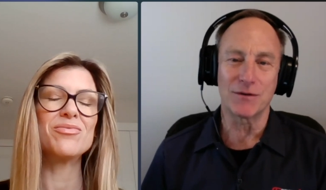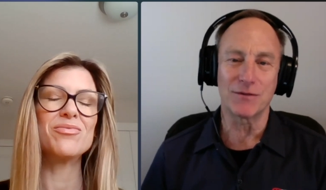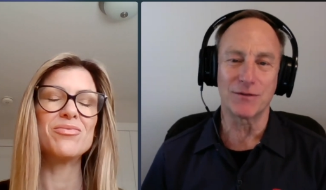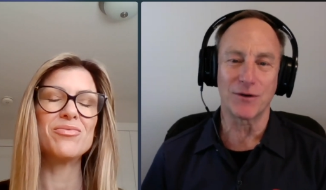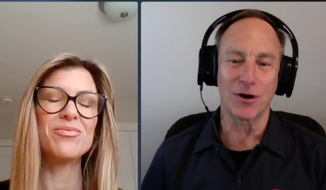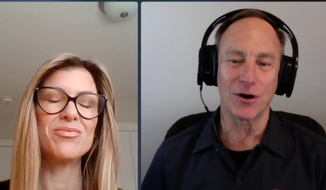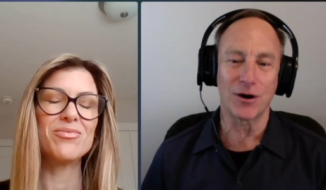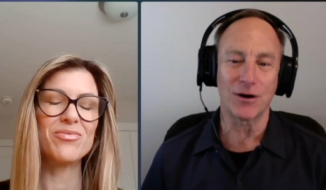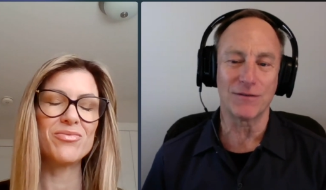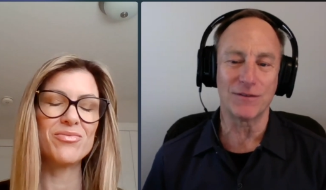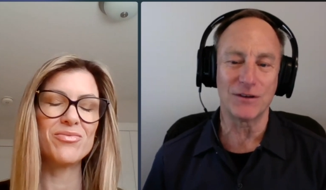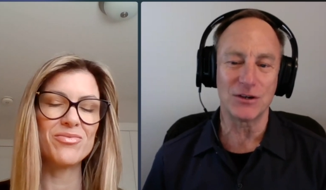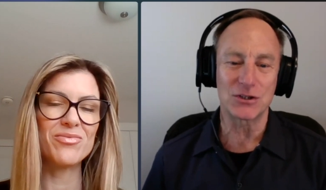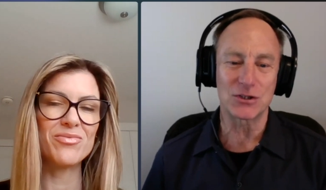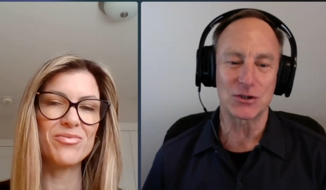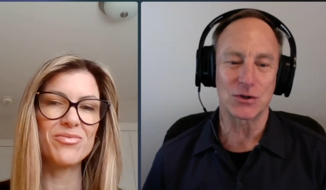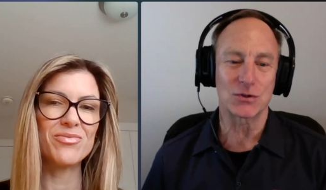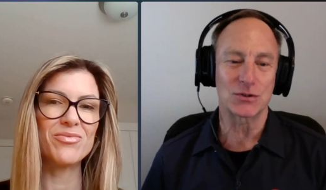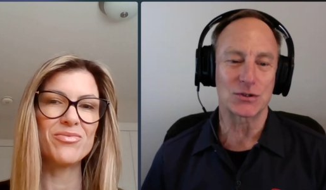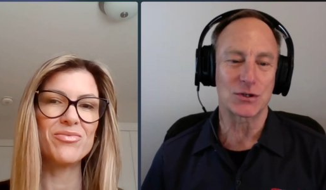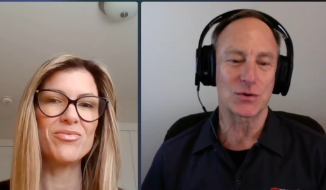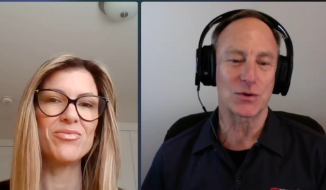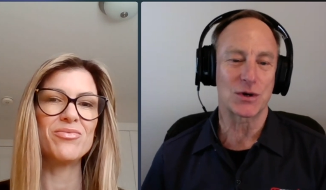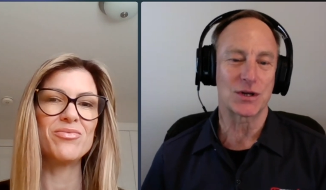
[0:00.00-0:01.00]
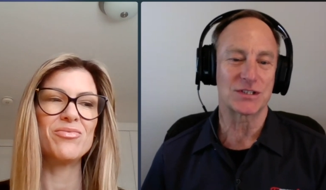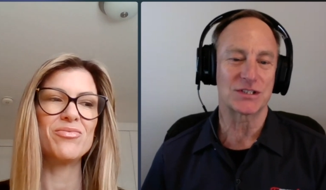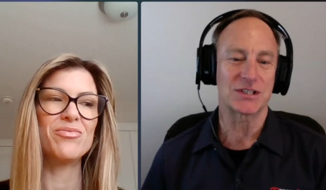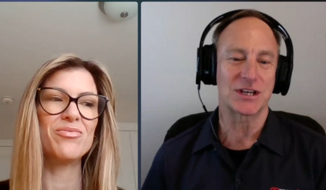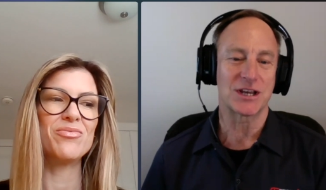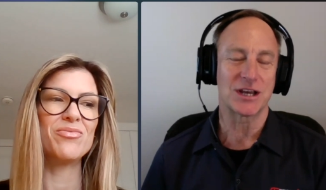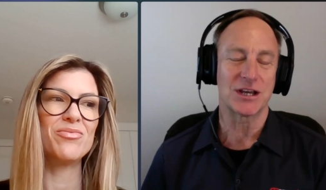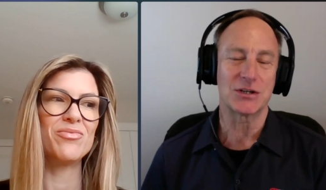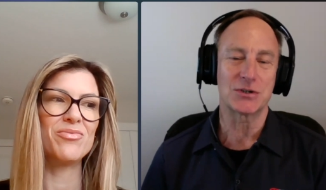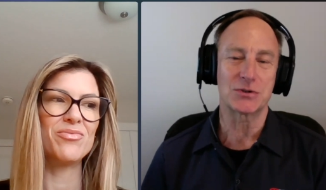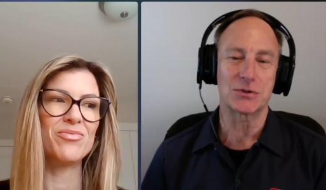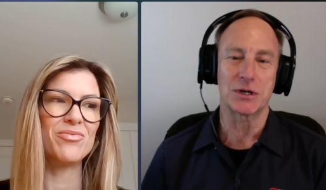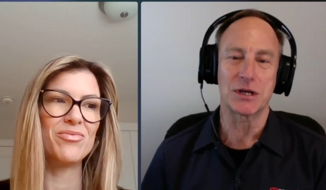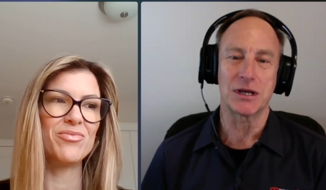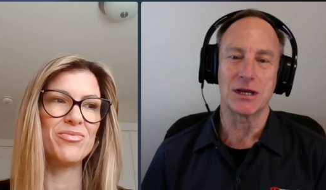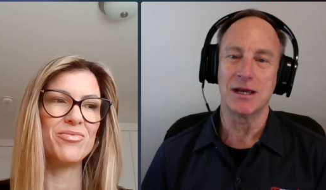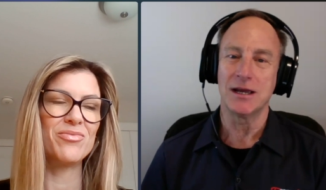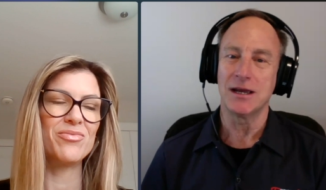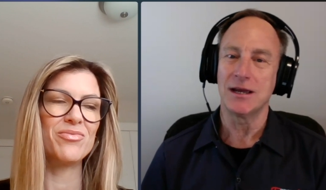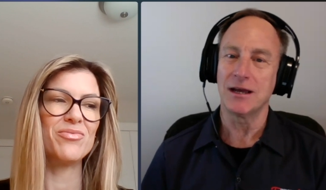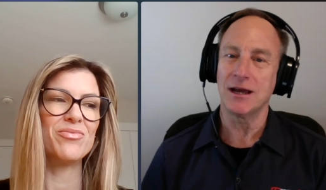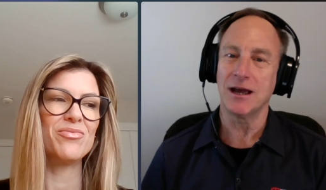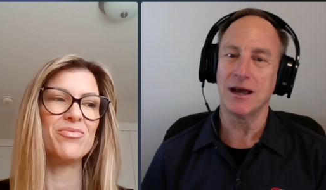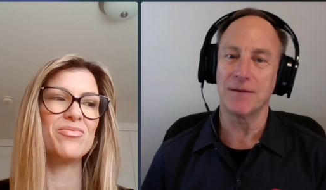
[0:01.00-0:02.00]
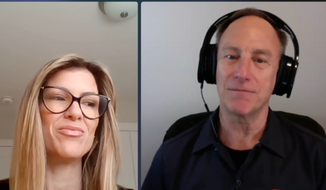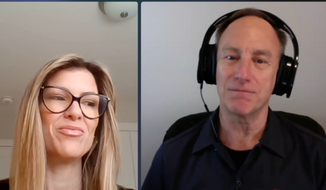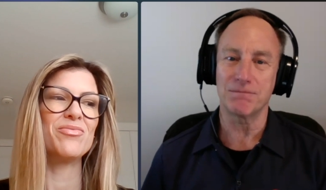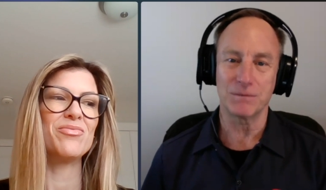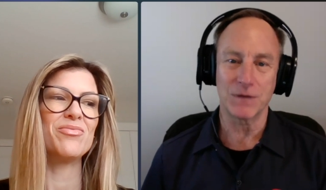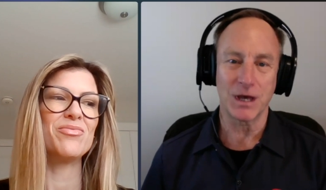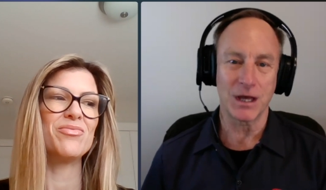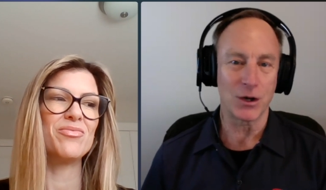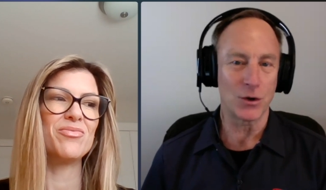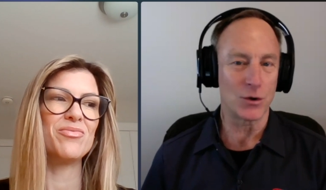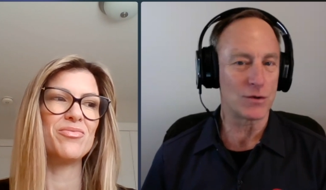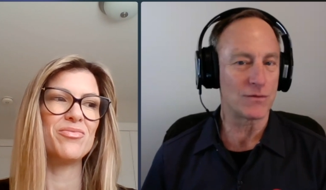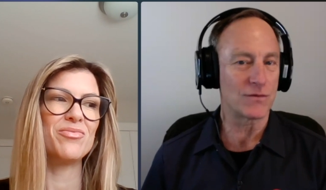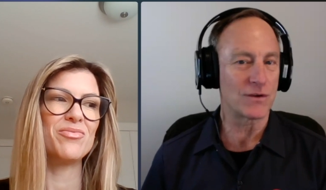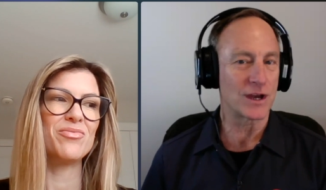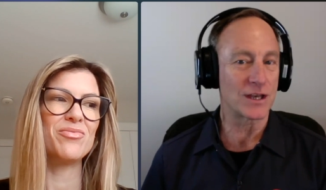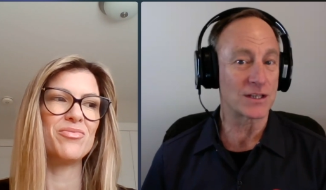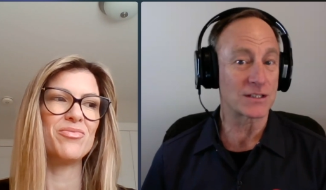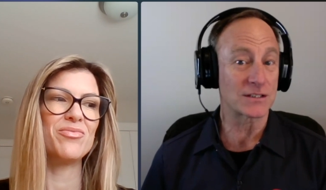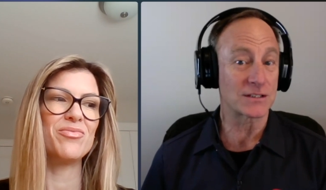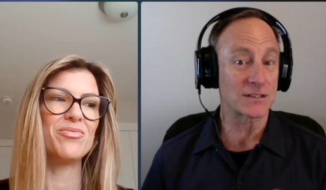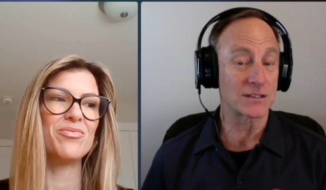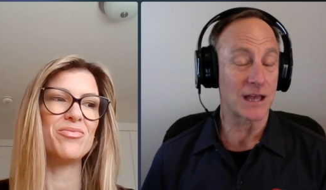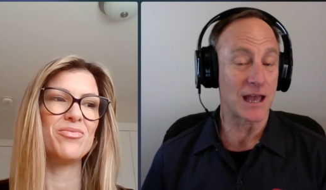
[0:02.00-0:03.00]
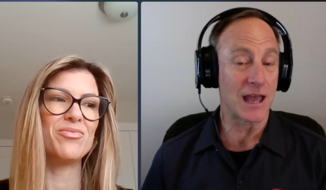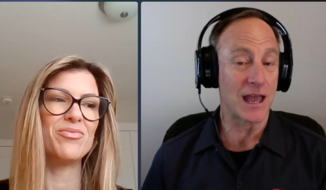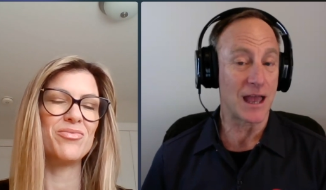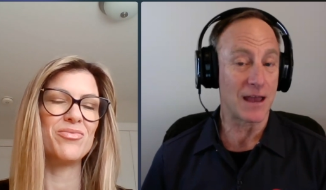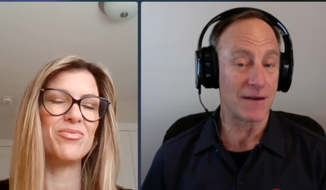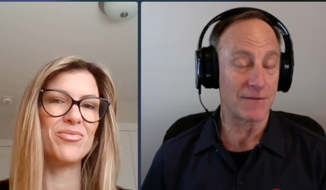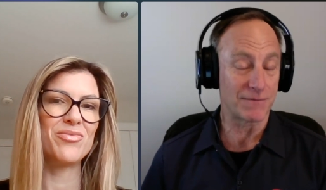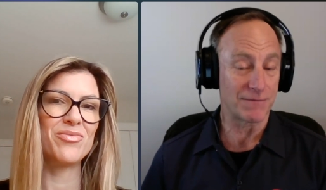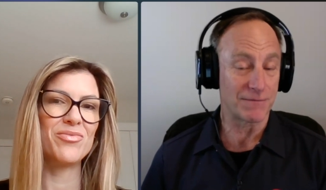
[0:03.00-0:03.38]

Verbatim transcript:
Speaker 1: RV shows across the country. Uh, I know you guys have